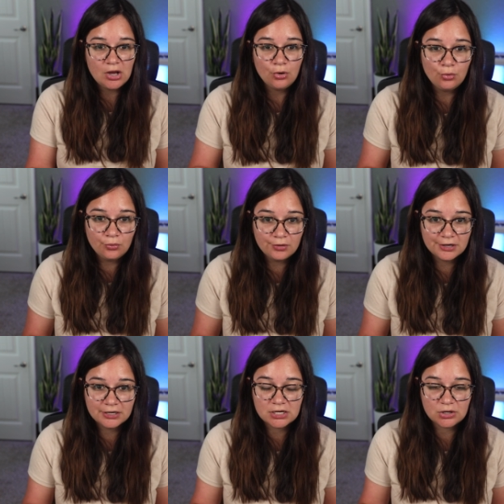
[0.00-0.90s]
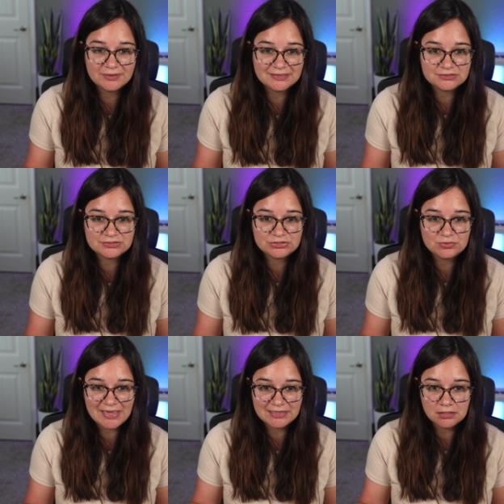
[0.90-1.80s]
or go into
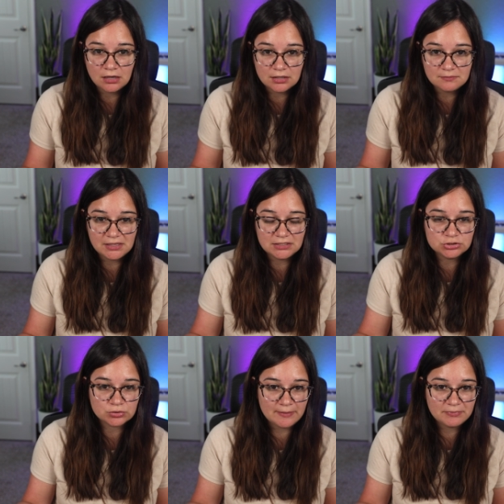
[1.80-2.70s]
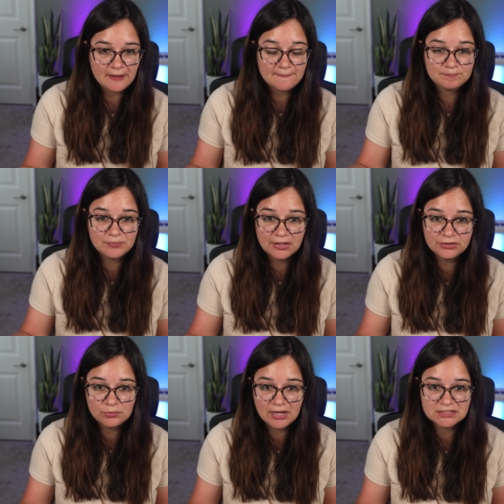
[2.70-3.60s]
any automated drip. But
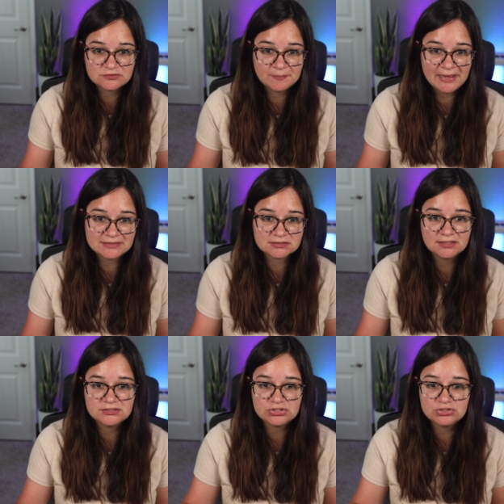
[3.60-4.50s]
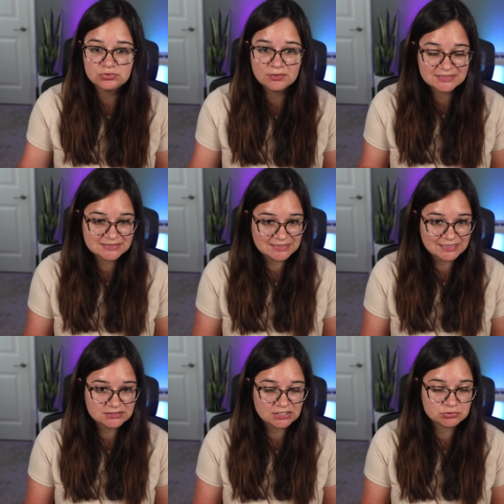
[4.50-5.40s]
otherwise, for past clients you do want to stay in
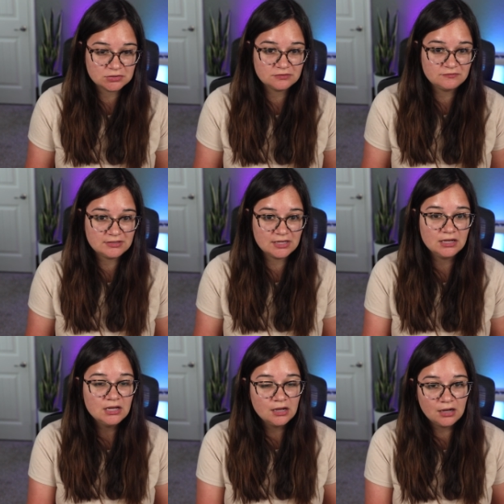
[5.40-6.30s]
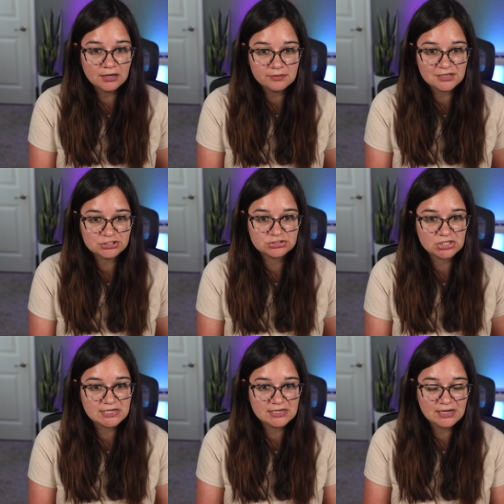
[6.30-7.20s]
touch with via
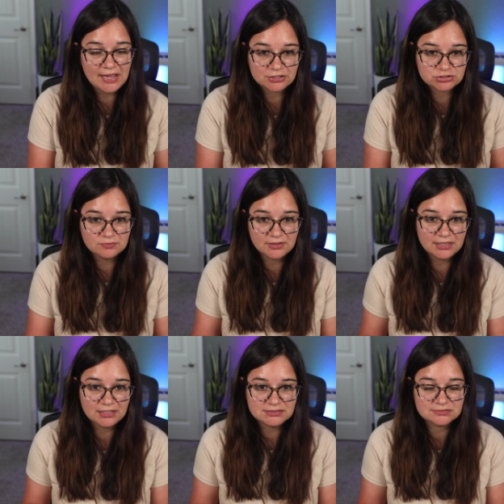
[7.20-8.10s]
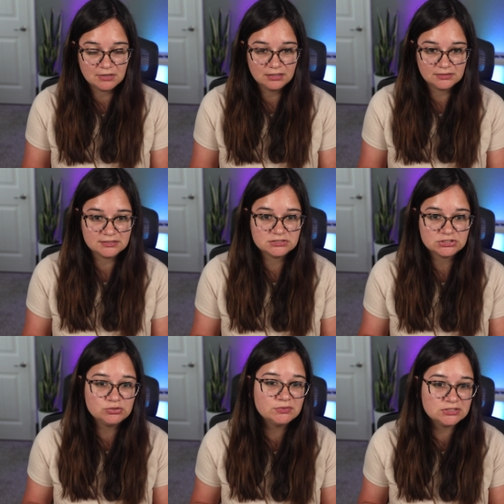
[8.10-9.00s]
automation, action plan, and smart list, you
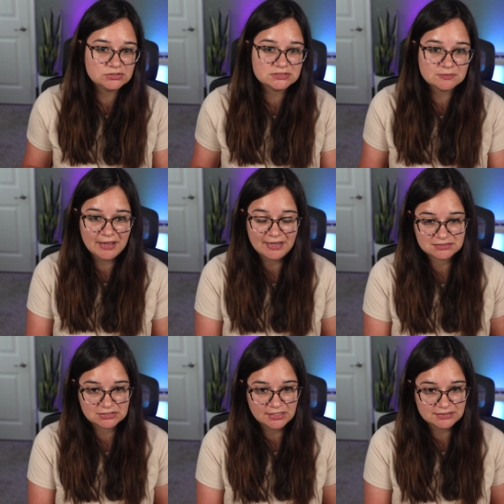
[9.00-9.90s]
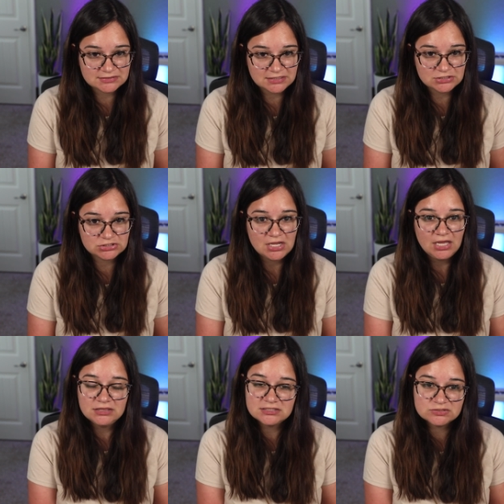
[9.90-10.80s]
would use the past client stage.
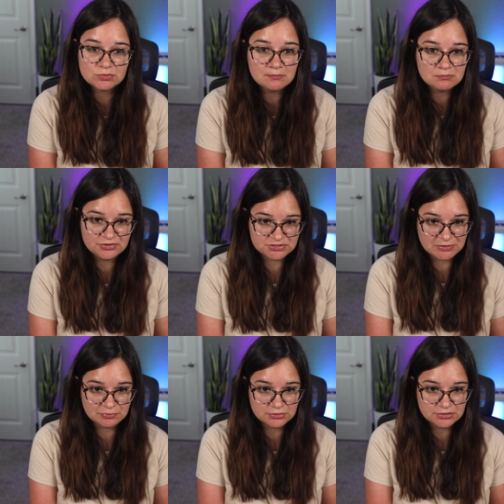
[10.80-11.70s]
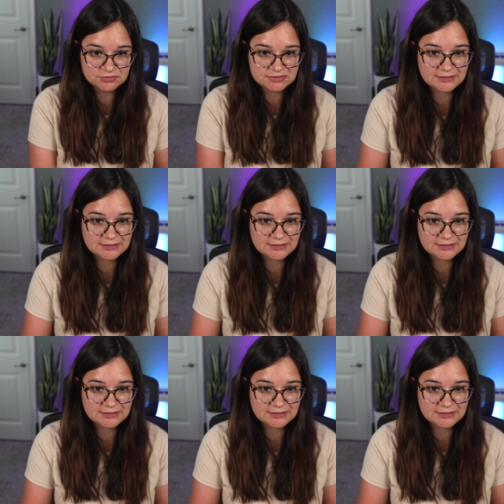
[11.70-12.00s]
This is what most people use.